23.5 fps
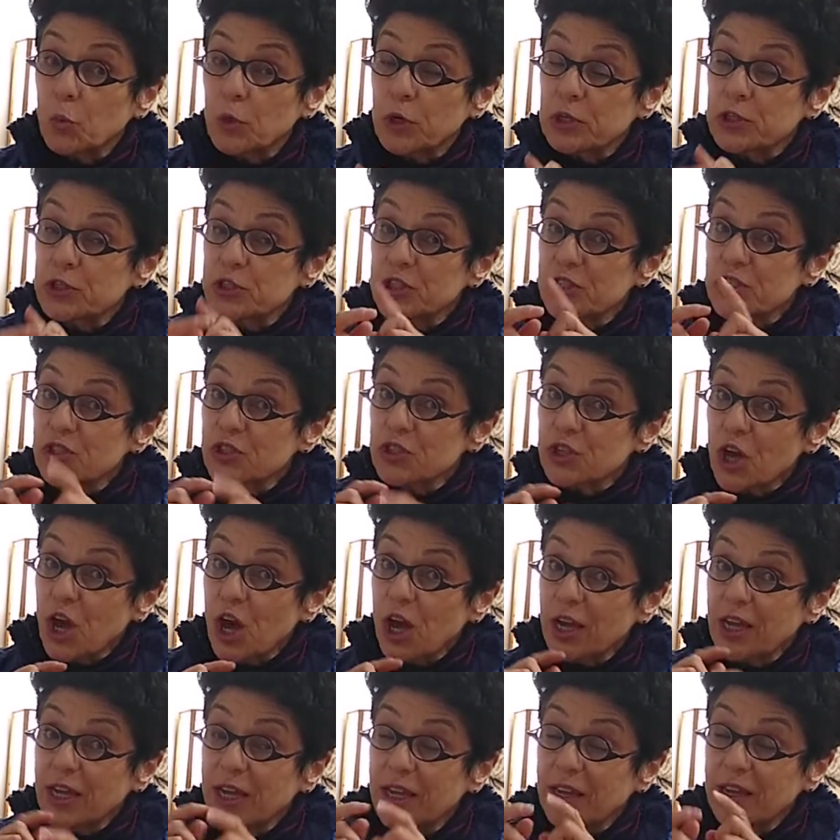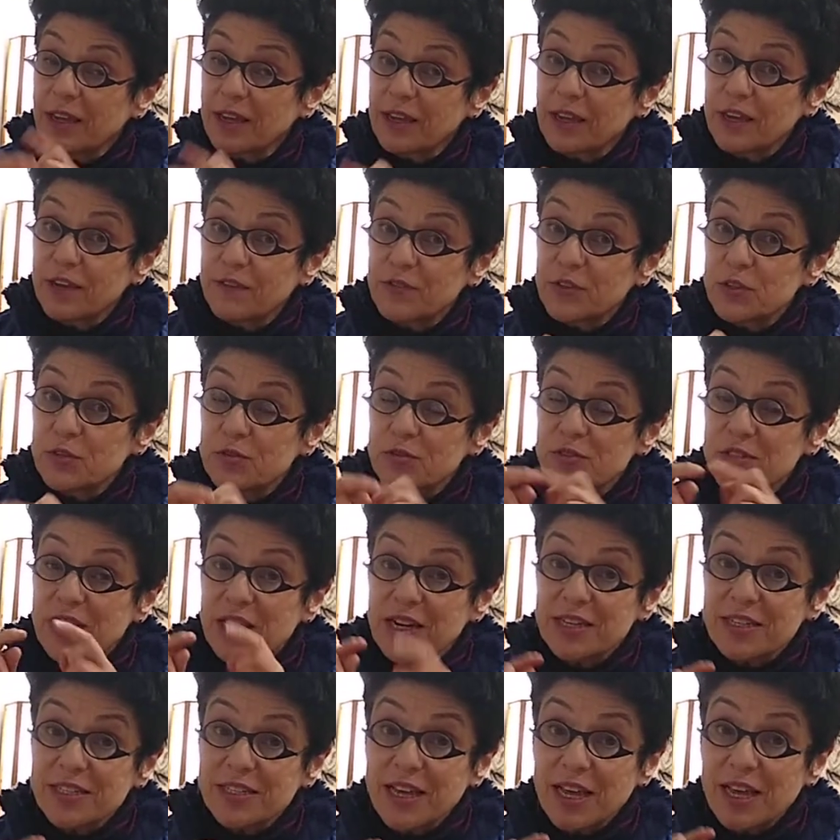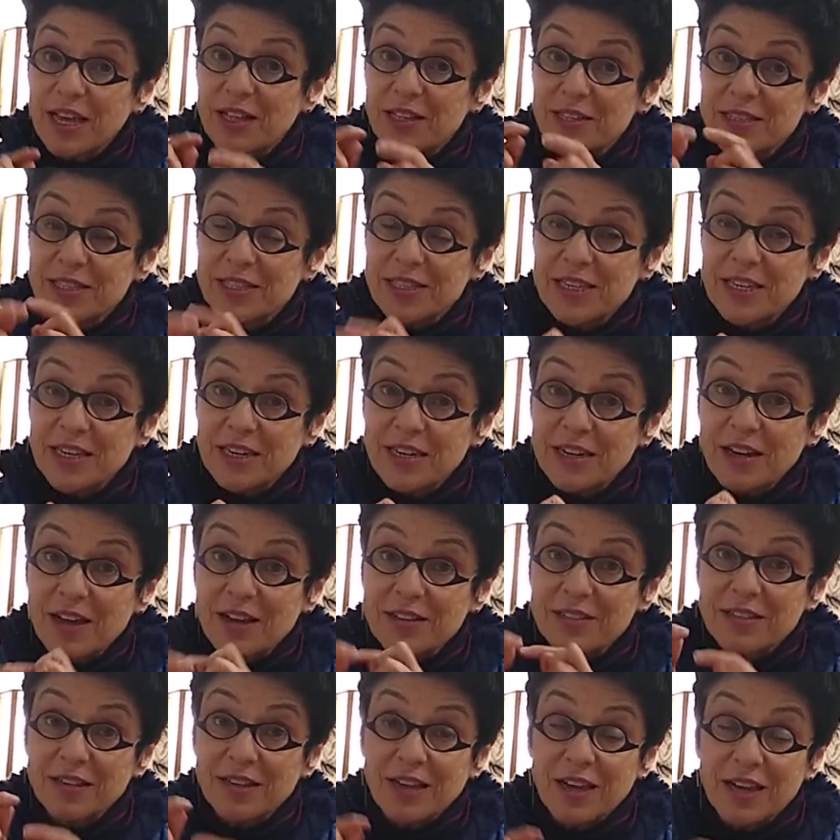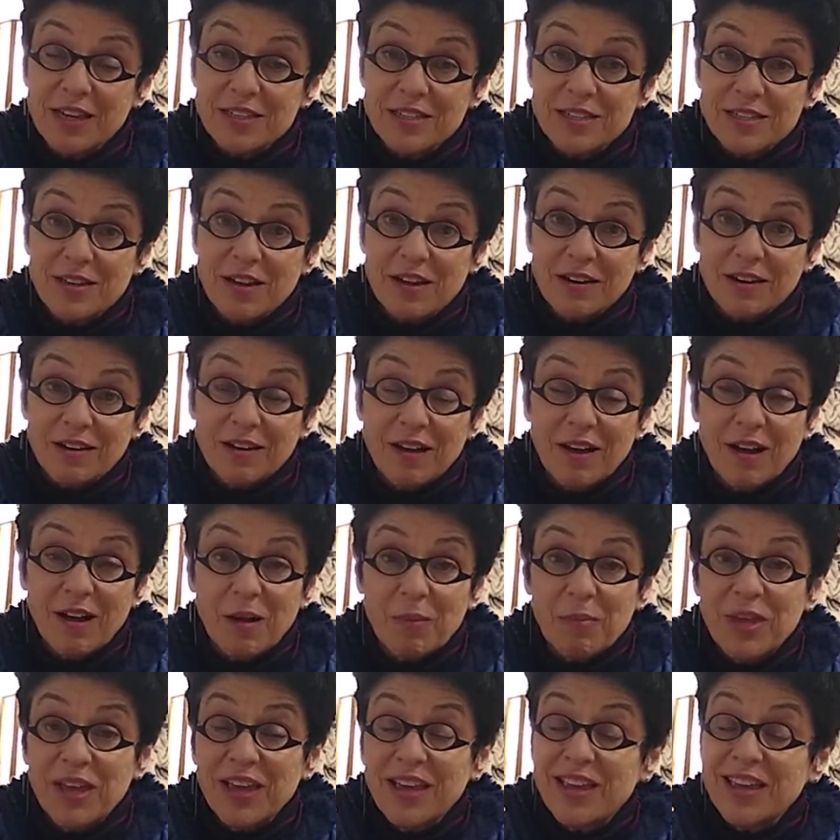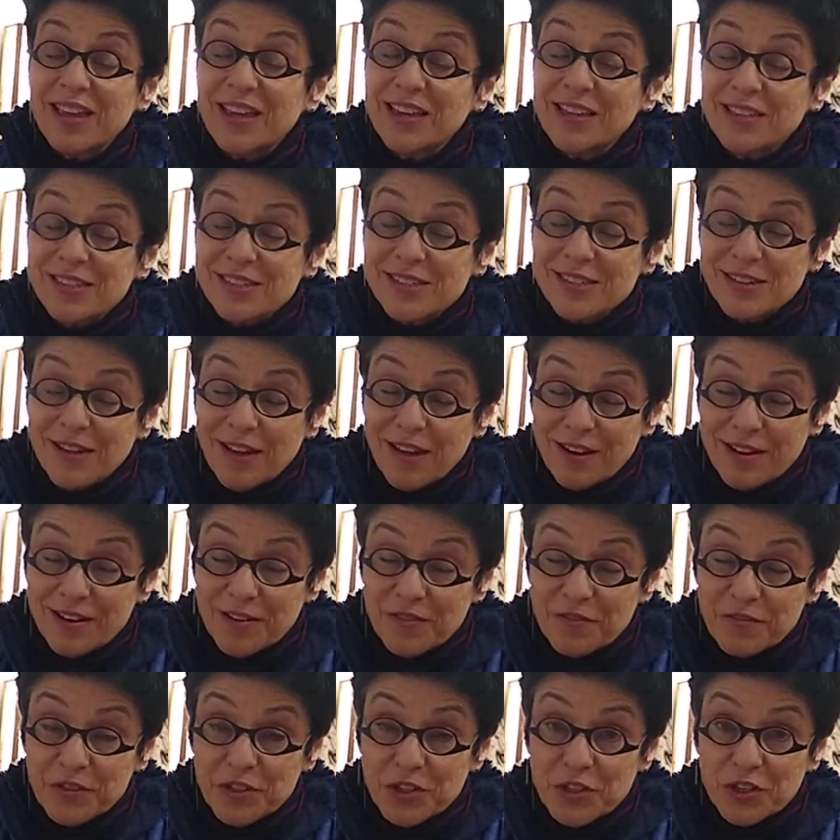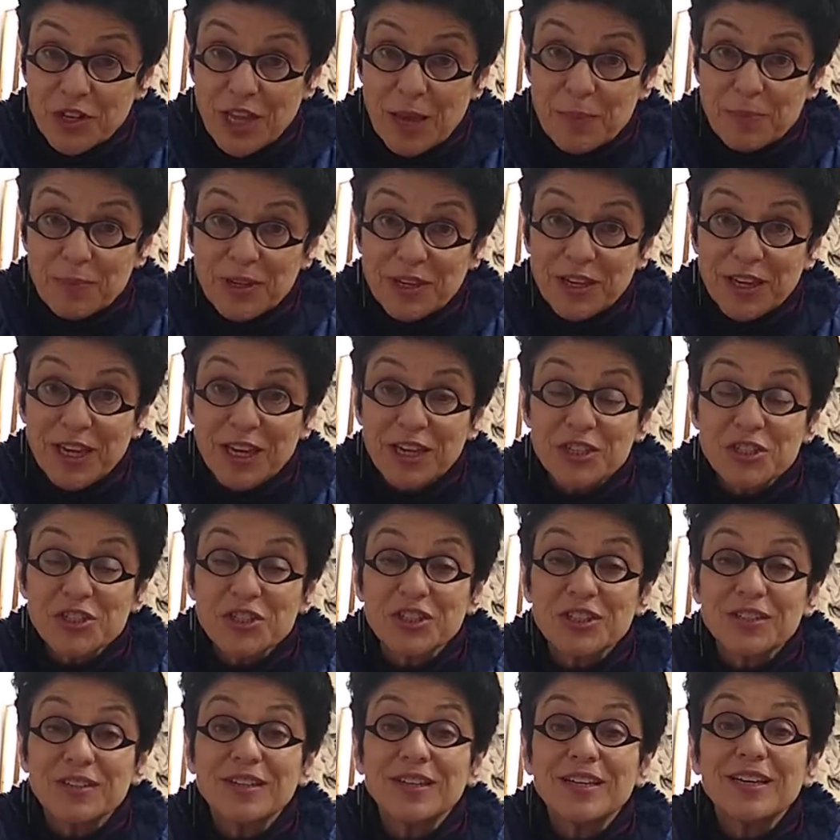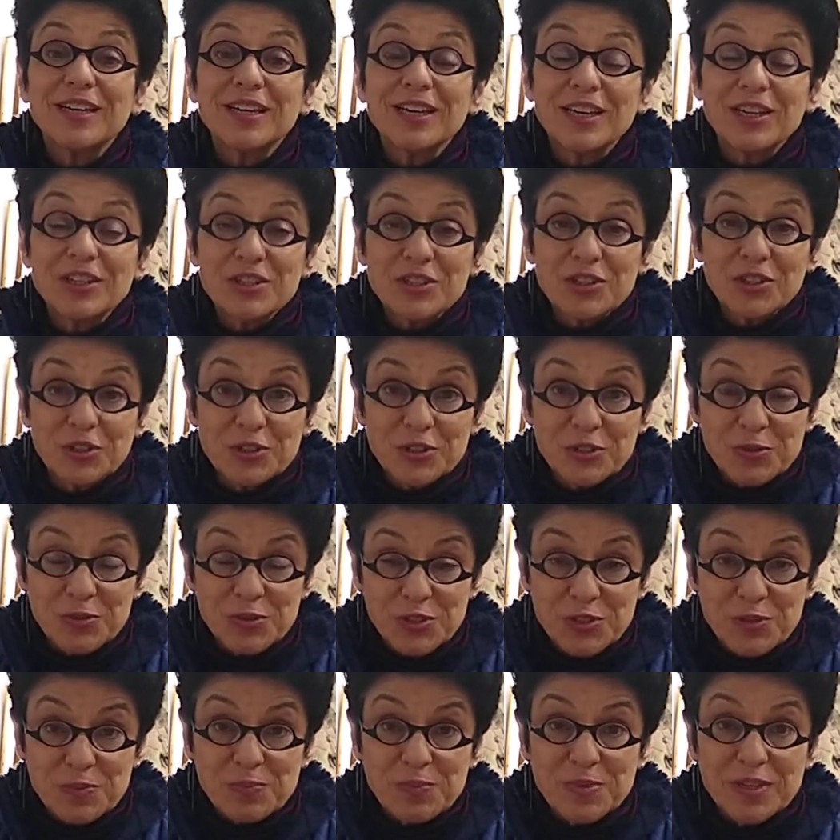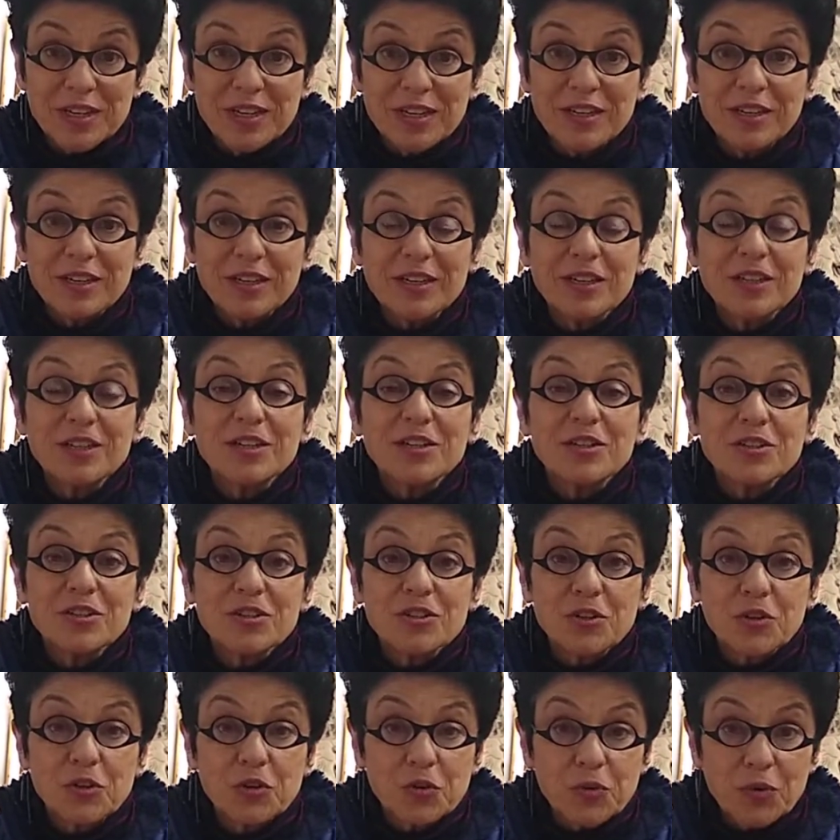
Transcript: we're just talking if you send it to lz@knoxalliance.com. It's not an official application until you submit it to